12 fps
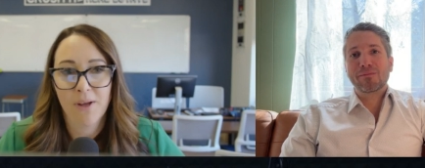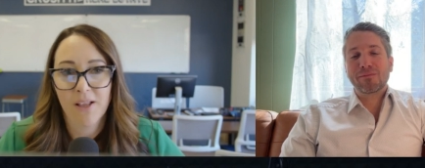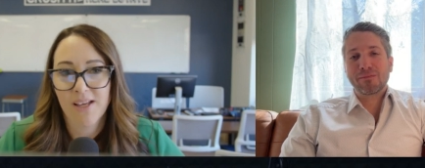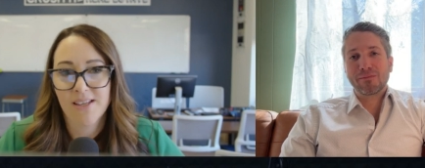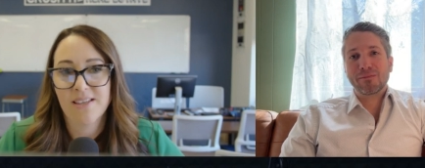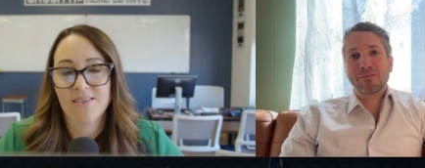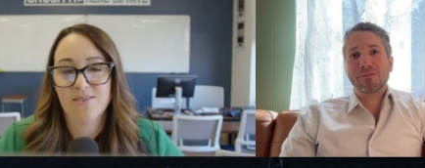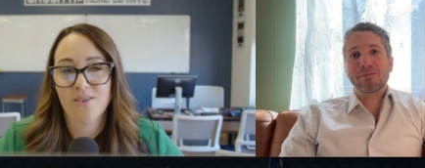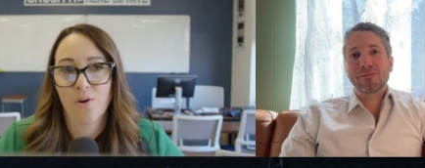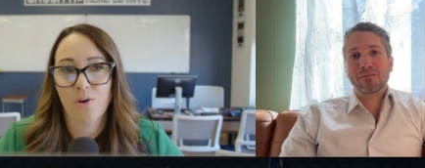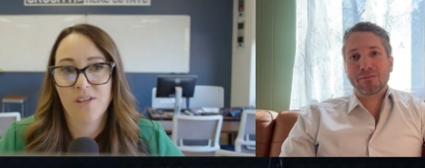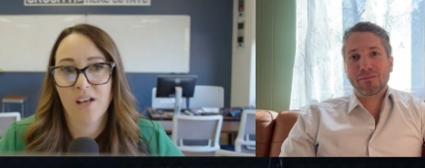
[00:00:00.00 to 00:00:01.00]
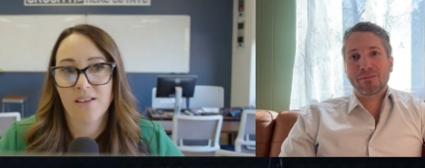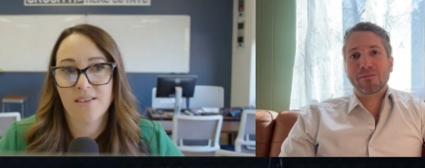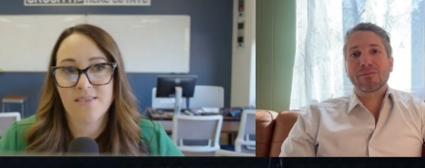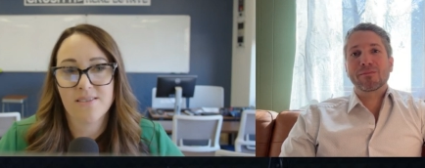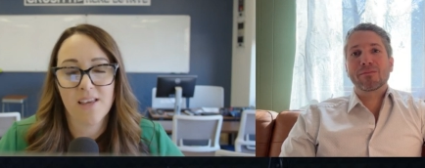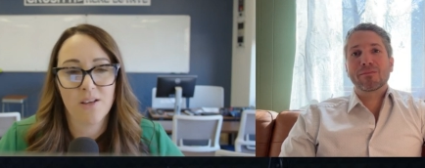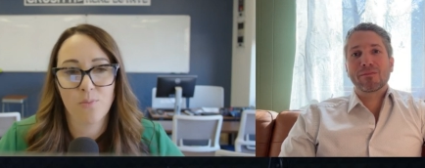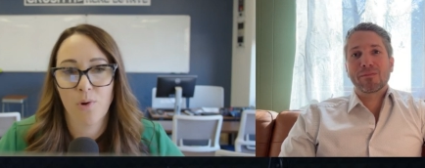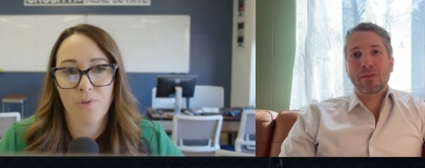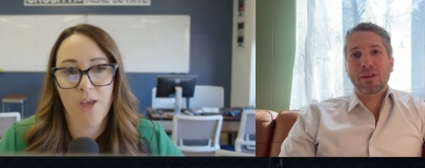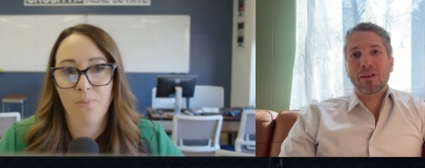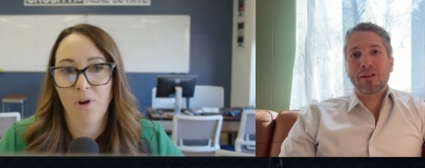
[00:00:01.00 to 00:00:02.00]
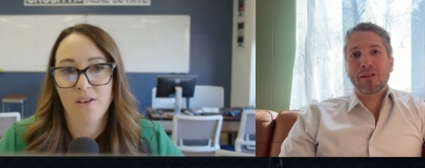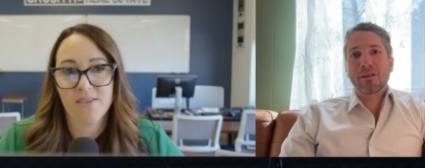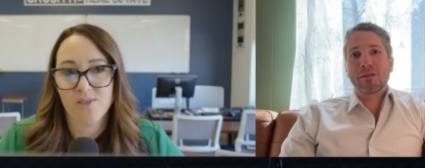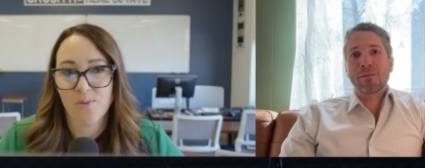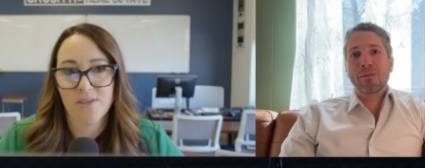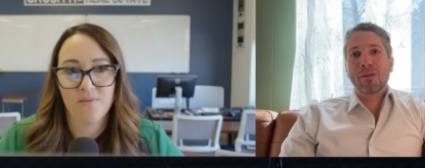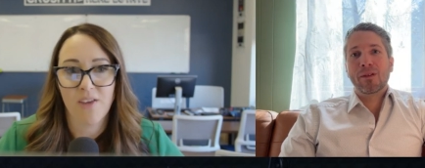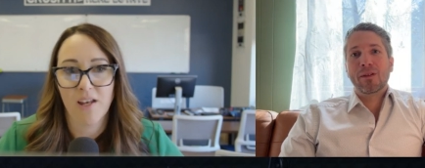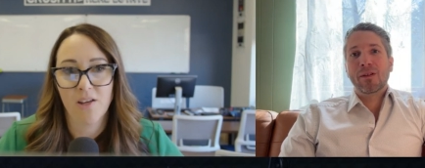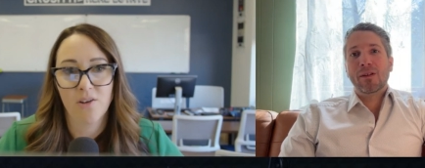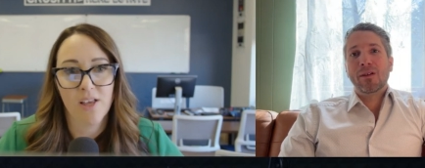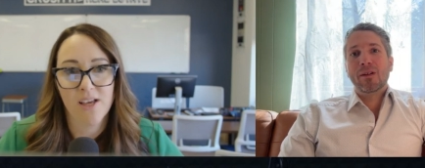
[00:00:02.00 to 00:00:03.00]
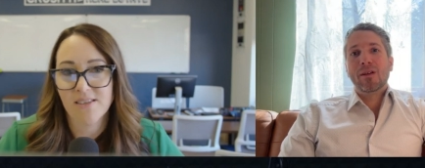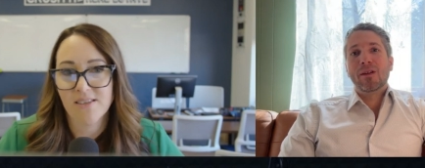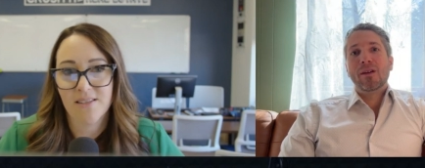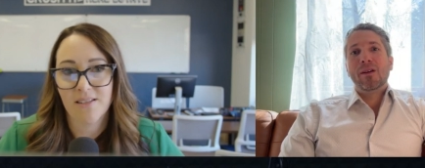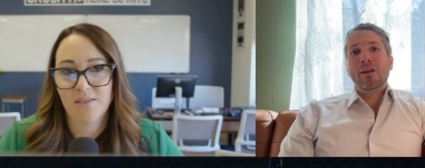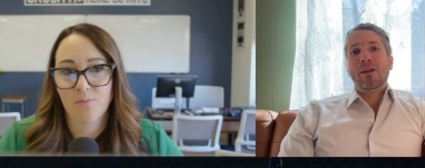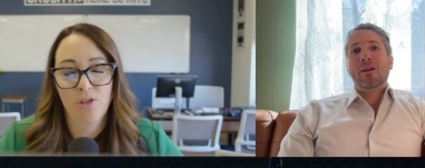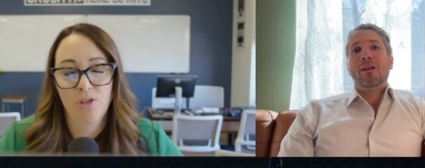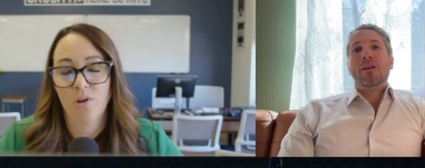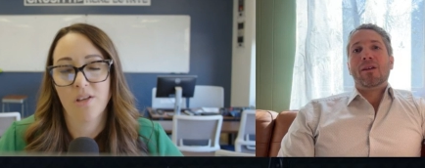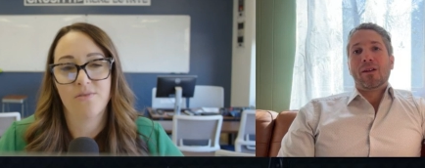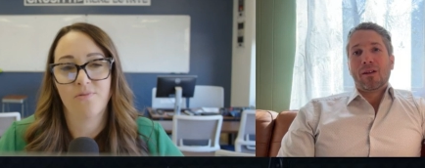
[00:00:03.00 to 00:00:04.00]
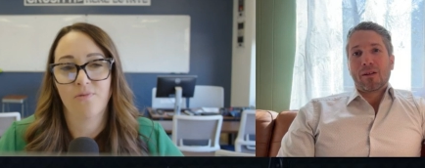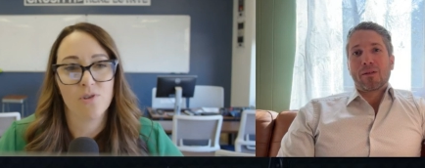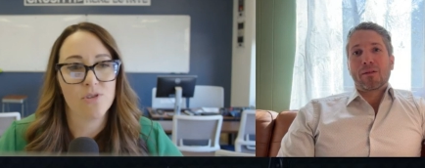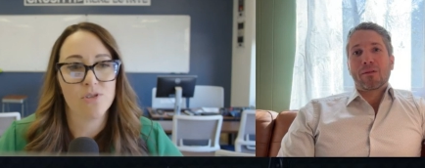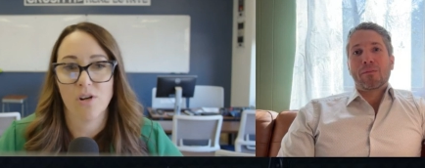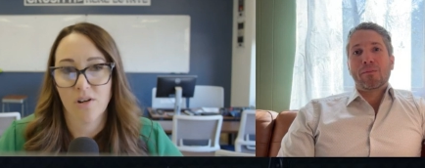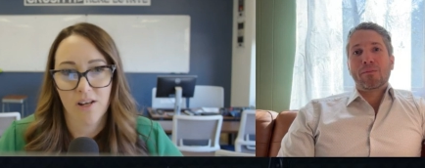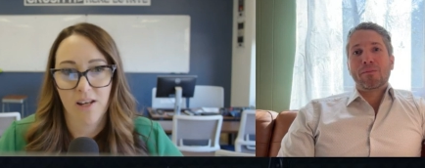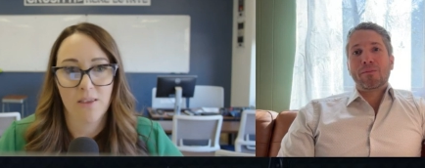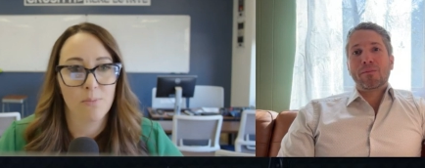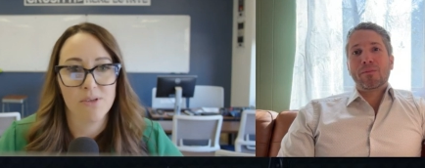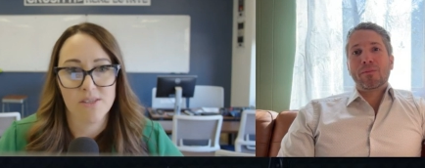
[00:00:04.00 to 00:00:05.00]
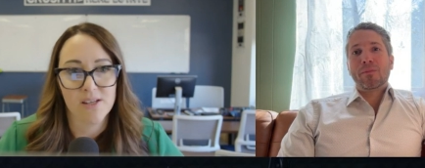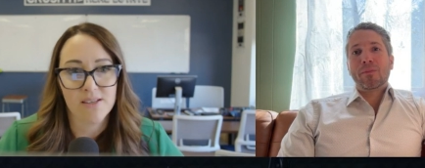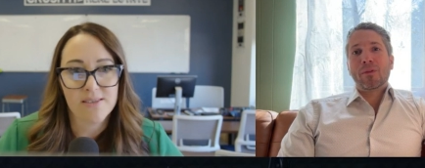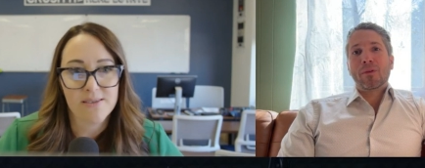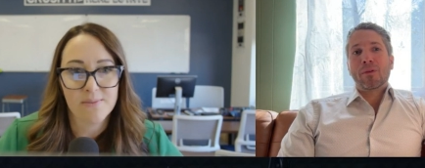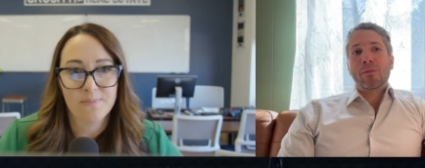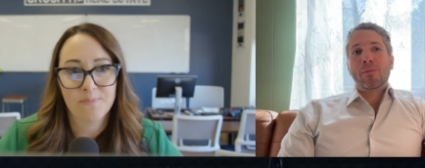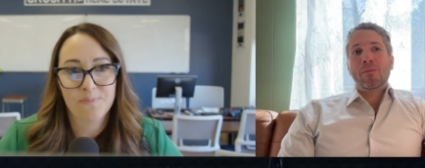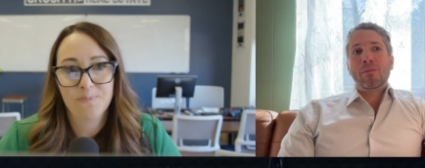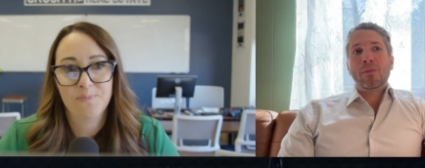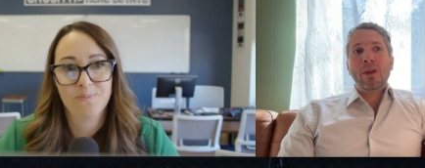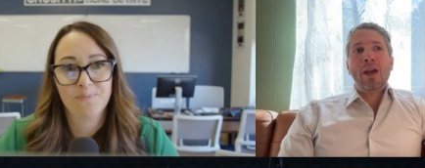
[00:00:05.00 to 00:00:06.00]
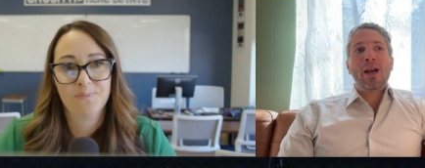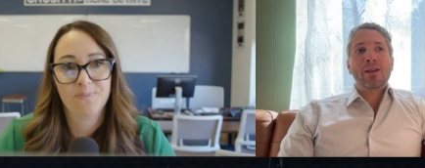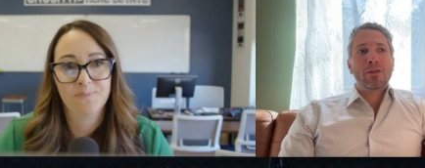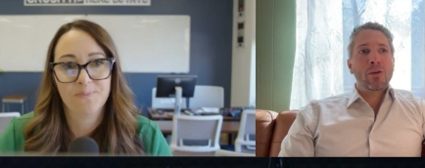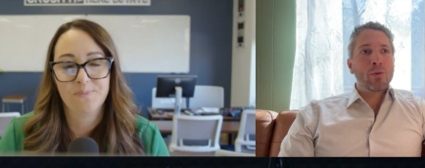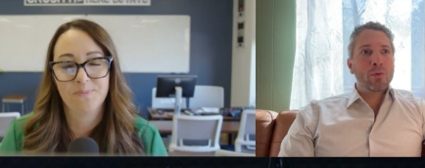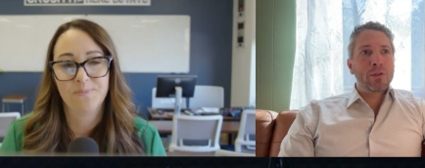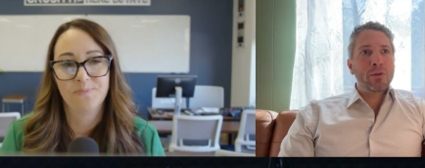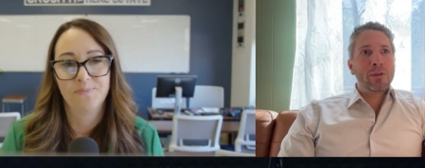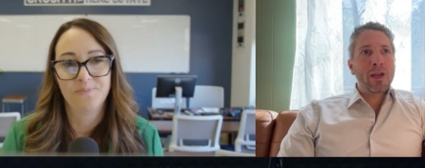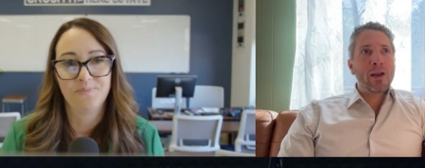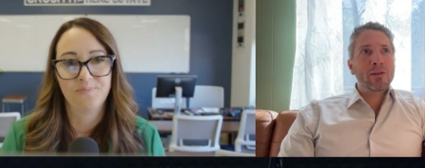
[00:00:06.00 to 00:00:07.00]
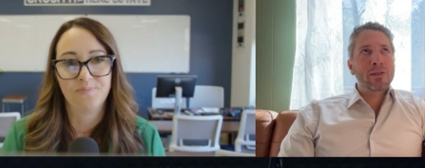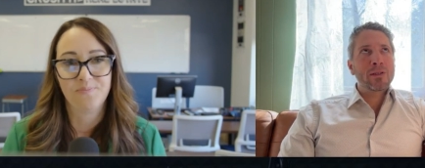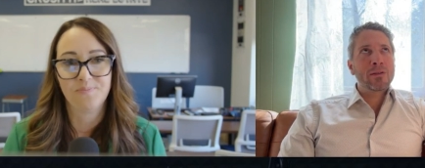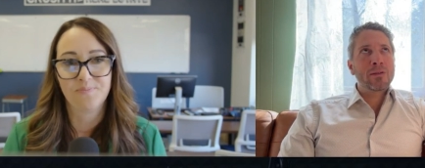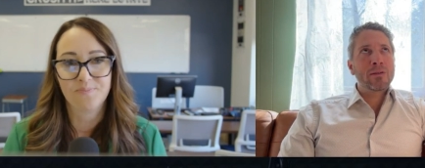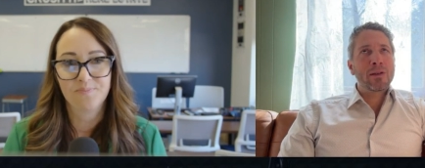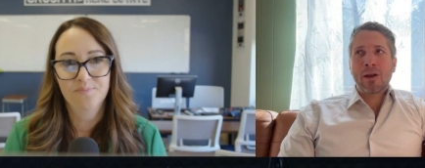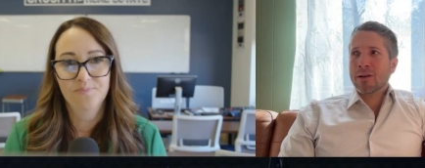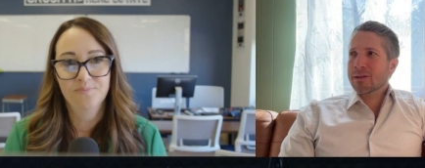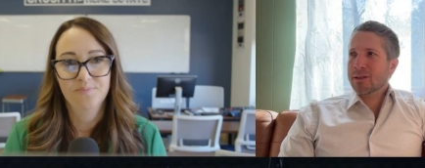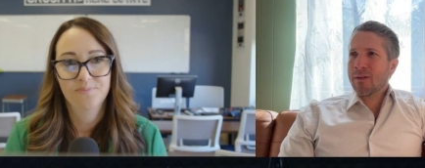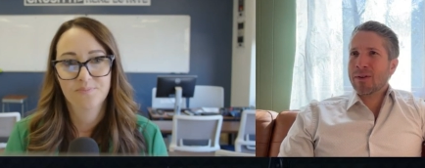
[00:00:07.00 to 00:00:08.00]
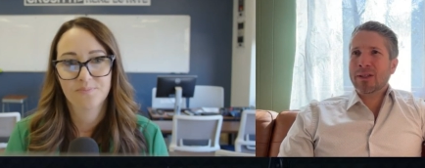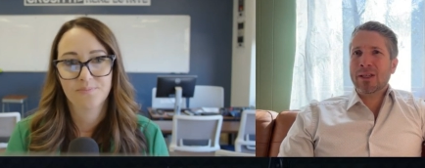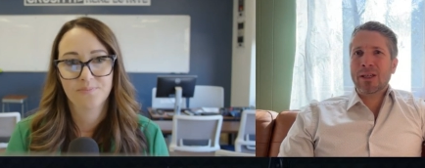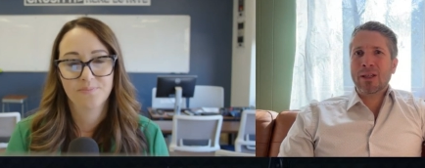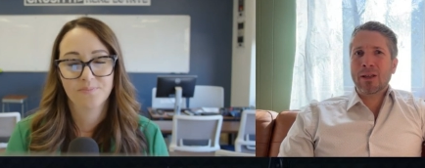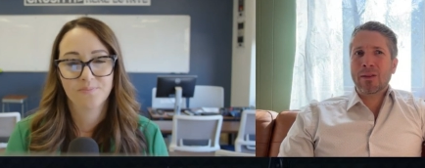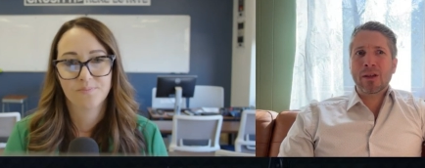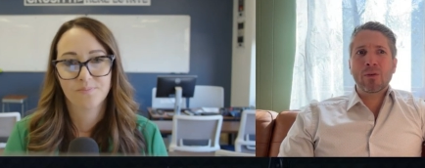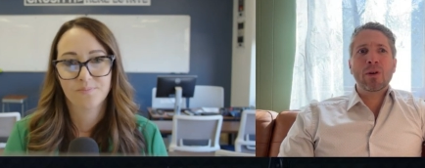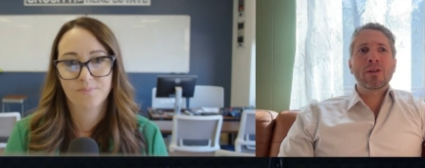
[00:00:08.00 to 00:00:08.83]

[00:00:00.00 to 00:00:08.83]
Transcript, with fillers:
Speaker 1: license. So tell us like what that process was of getting your license and when you got first started in the business.
Speaker 2: Yeah. So two thousand seventeen, I think it